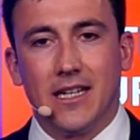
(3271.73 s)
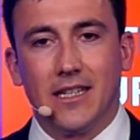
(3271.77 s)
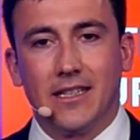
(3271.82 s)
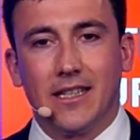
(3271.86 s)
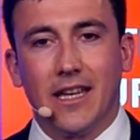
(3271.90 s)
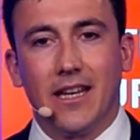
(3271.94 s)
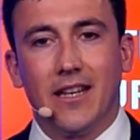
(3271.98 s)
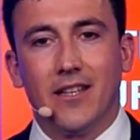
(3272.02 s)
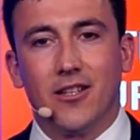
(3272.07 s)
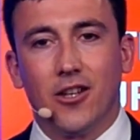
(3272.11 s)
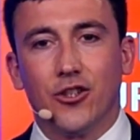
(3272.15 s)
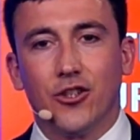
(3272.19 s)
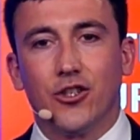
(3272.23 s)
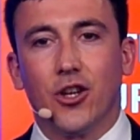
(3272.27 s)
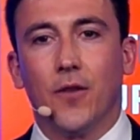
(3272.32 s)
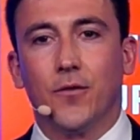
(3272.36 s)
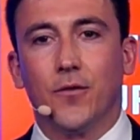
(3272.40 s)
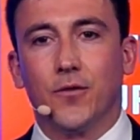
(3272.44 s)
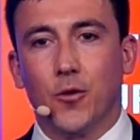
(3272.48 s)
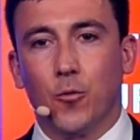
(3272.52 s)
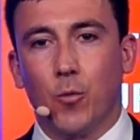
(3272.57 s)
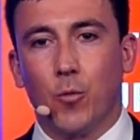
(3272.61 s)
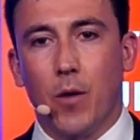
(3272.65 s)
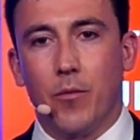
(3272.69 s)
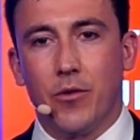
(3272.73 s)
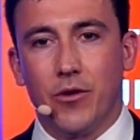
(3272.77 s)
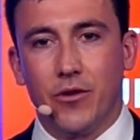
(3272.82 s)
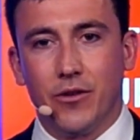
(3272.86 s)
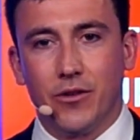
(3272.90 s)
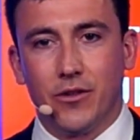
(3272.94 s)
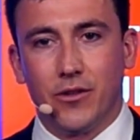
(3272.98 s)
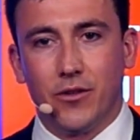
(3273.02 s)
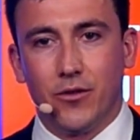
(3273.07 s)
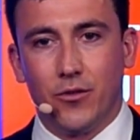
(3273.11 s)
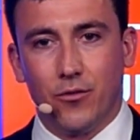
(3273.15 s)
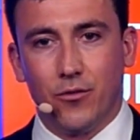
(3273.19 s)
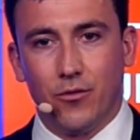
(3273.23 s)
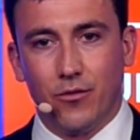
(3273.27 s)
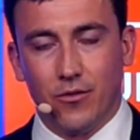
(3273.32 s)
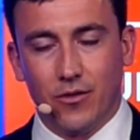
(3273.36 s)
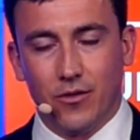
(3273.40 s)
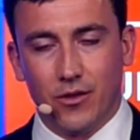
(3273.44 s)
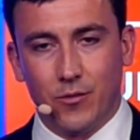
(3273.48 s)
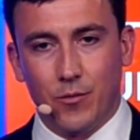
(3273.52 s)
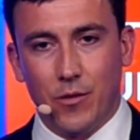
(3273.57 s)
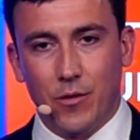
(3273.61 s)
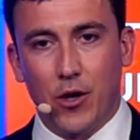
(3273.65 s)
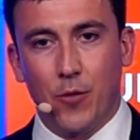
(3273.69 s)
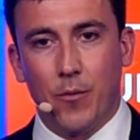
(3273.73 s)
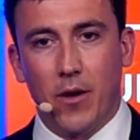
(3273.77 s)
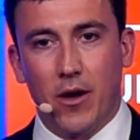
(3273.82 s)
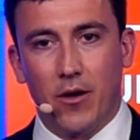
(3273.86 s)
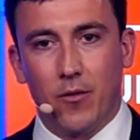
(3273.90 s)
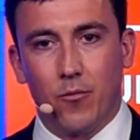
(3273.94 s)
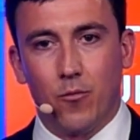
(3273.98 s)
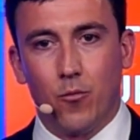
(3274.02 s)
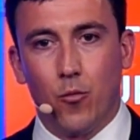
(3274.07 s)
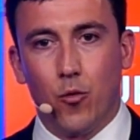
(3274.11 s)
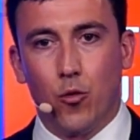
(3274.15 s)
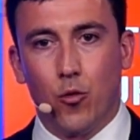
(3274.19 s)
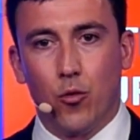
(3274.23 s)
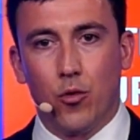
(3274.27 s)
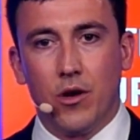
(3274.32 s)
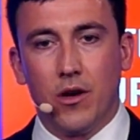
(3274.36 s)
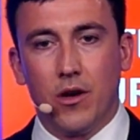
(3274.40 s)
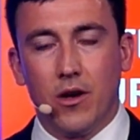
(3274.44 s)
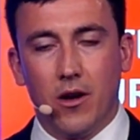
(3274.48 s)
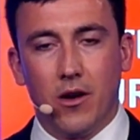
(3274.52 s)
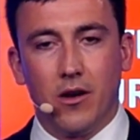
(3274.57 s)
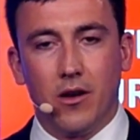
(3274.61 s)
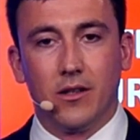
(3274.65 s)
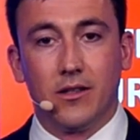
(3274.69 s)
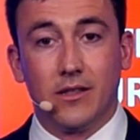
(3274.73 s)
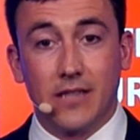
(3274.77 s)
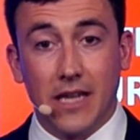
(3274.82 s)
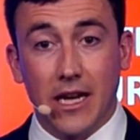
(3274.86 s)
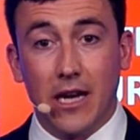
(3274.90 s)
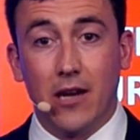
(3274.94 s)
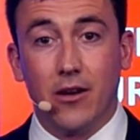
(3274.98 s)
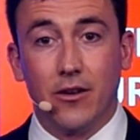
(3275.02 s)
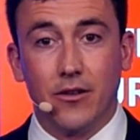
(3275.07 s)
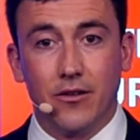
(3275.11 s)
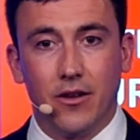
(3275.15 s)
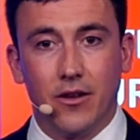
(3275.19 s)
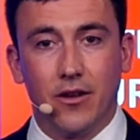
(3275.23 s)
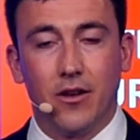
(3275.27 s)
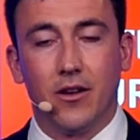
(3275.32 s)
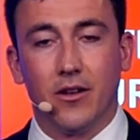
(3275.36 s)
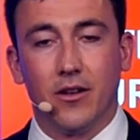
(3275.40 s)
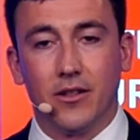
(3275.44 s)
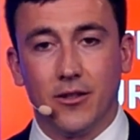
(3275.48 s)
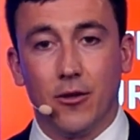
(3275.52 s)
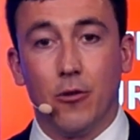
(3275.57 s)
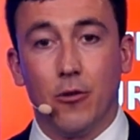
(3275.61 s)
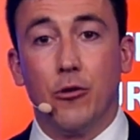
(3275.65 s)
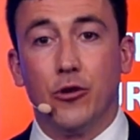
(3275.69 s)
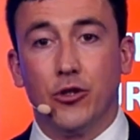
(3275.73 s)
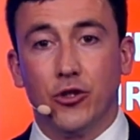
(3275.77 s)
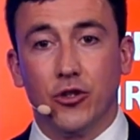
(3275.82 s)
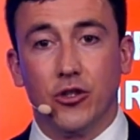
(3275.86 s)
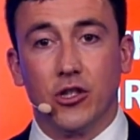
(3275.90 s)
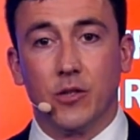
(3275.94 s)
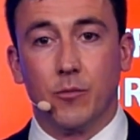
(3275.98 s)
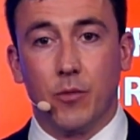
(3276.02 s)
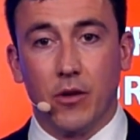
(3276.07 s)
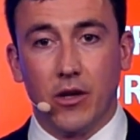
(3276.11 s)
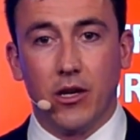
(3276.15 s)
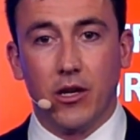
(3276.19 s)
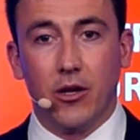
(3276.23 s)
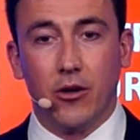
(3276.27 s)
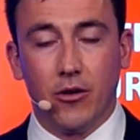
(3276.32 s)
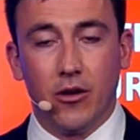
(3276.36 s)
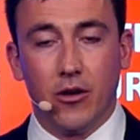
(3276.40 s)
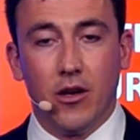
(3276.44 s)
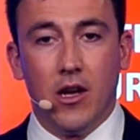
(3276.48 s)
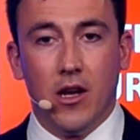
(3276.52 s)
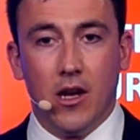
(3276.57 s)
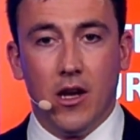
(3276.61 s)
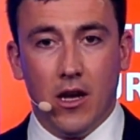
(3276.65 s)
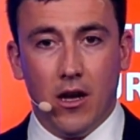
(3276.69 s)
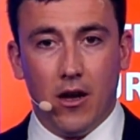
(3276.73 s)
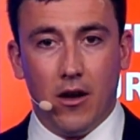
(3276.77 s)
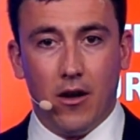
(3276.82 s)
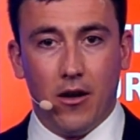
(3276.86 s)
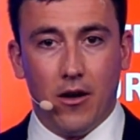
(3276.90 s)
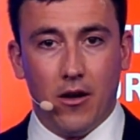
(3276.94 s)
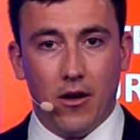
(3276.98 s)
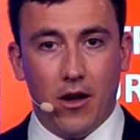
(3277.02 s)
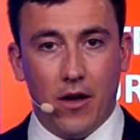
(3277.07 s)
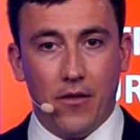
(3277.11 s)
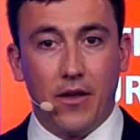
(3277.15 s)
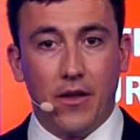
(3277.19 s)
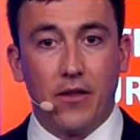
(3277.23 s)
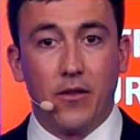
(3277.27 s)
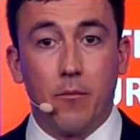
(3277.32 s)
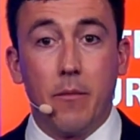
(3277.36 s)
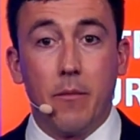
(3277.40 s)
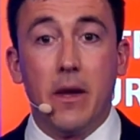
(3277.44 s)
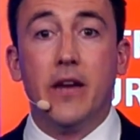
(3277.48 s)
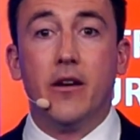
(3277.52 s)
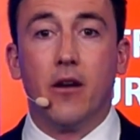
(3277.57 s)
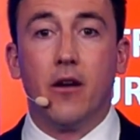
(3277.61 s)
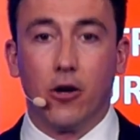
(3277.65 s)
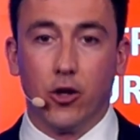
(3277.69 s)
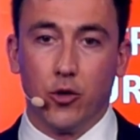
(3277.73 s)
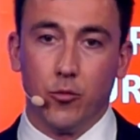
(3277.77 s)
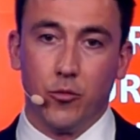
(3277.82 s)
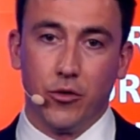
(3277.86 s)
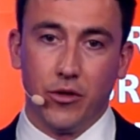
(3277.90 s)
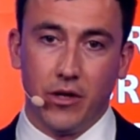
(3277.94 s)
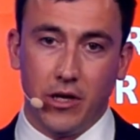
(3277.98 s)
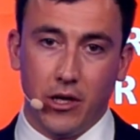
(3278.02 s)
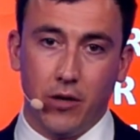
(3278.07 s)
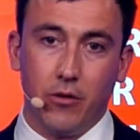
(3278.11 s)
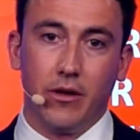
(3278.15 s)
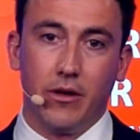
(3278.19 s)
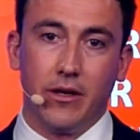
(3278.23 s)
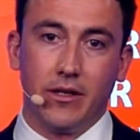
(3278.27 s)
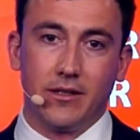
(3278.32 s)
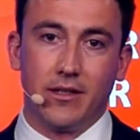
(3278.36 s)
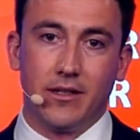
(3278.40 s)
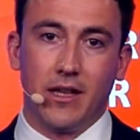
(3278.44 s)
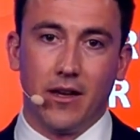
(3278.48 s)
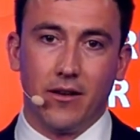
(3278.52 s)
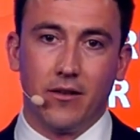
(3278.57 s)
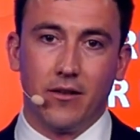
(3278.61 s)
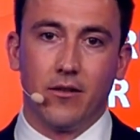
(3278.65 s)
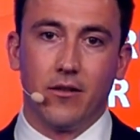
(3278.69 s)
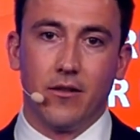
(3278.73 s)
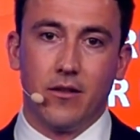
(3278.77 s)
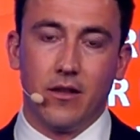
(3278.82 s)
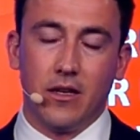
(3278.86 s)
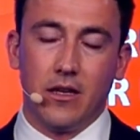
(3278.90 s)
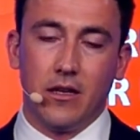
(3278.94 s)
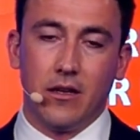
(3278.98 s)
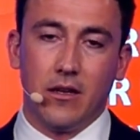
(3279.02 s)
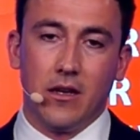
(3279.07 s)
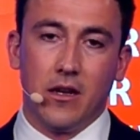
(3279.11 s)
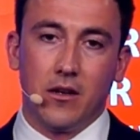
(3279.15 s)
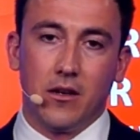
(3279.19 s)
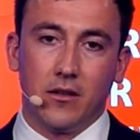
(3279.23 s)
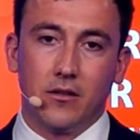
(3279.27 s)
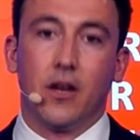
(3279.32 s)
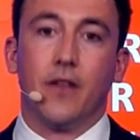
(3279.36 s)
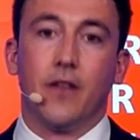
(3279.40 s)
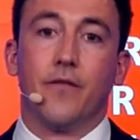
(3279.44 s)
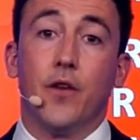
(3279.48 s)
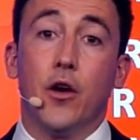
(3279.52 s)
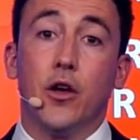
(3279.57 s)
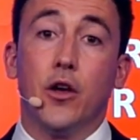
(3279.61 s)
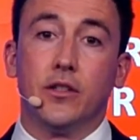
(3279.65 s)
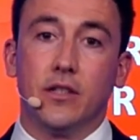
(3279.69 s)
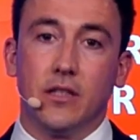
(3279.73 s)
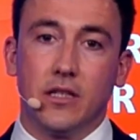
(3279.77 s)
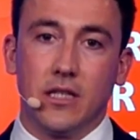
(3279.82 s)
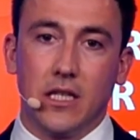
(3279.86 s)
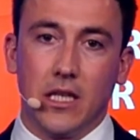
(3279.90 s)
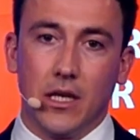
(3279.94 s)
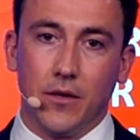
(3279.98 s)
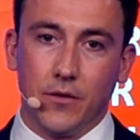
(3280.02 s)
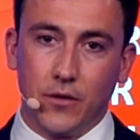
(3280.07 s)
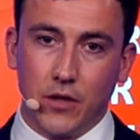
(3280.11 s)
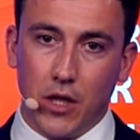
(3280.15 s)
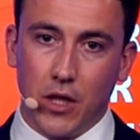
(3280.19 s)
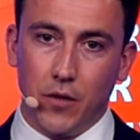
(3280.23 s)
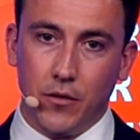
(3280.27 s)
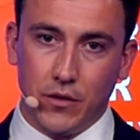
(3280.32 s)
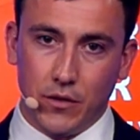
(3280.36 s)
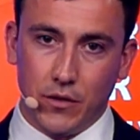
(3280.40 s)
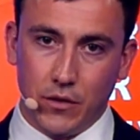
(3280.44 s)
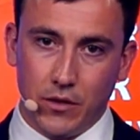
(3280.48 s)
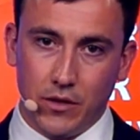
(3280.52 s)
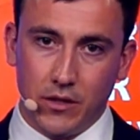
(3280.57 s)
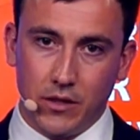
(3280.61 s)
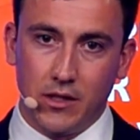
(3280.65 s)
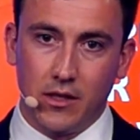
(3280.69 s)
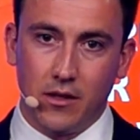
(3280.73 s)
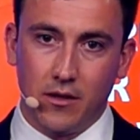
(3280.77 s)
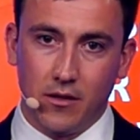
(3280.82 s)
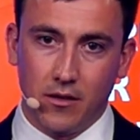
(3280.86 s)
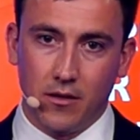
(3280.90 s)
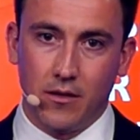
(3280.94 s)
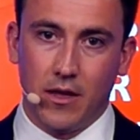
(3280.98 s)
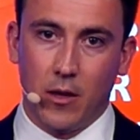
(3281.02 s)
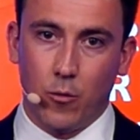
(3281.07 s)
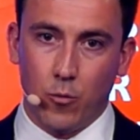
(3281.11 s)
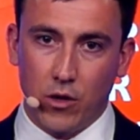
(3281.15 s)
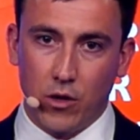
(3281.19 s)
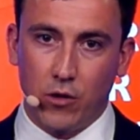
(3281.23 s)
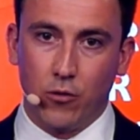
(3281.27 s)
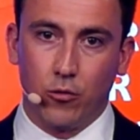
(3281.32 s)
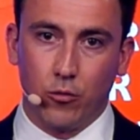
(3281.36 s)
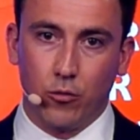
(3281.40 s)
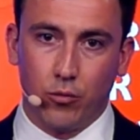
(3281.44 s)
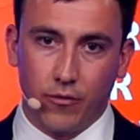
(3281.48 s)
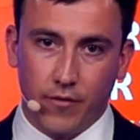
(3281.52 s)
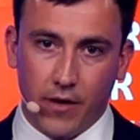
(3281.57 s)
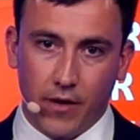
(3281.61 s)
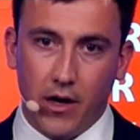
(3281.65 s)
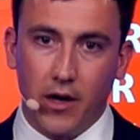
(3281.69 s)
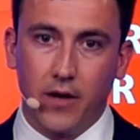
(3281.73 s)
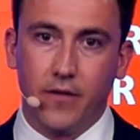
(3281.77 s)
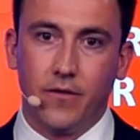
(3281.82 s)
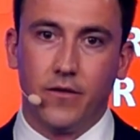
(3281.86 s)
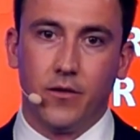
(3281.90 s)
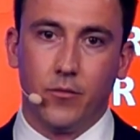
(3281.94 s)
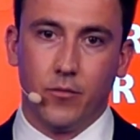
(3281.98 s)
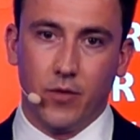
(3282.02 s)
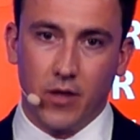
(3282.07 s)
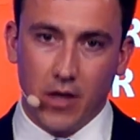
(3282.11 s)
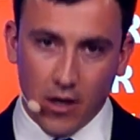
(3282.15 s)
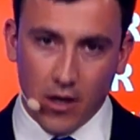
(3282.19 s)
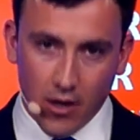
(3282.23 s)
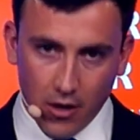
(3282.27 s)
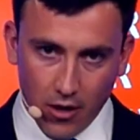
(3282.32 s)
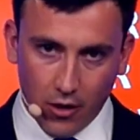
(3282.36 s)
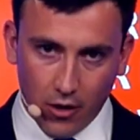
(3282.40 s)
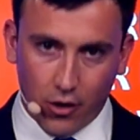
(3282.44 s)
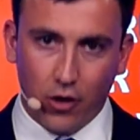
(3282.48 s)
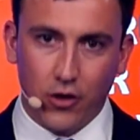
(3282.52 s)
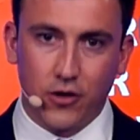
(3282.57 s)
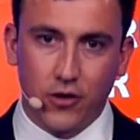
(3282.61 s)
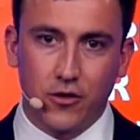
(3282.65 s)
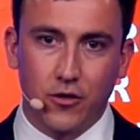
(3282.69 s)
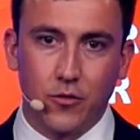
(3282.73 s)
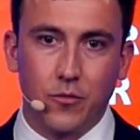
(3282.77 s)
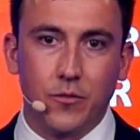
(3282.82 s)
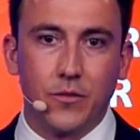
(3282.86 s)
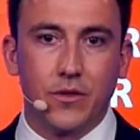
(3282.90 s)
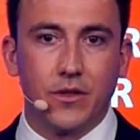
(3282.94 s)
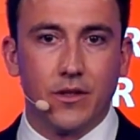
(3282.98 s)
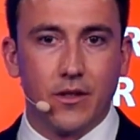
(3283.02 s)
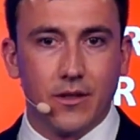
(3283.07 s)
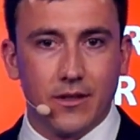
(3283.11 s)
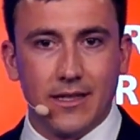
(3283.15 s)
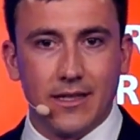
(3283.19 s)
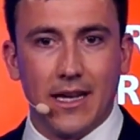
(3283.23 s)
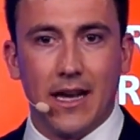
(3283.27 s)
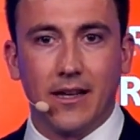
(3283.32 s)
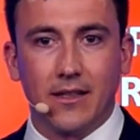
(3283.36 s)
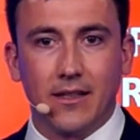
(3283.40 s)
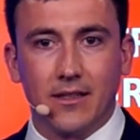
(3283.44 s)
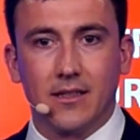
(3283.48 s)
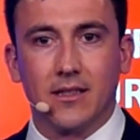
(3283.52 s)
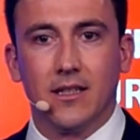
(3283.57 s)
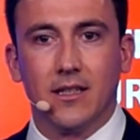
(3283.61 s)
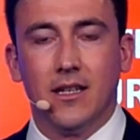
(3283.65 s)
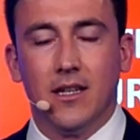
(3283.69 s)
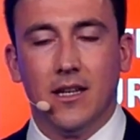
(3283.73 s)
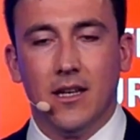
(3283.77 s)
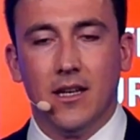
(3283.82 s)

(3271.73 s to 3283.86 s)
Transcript: get in touch after the webinar to speak about more tailored solutions. But here, I think the main argument here is that the diversity of services and that we can all provide from a customs, a tax